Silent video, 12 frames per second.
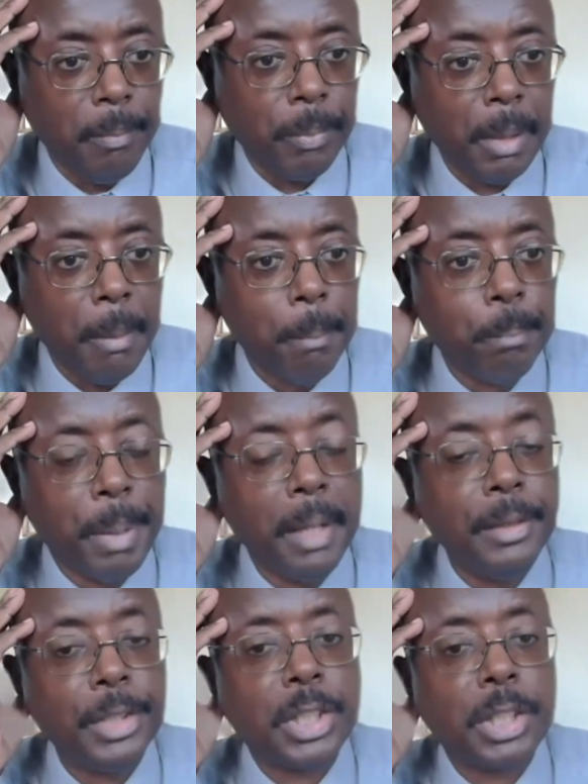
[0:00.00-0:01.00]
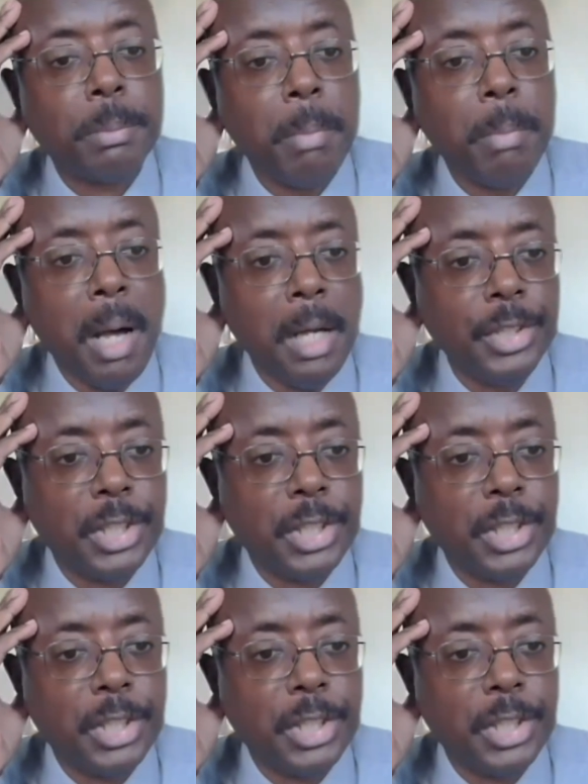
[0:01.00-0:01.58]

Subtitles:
But the smart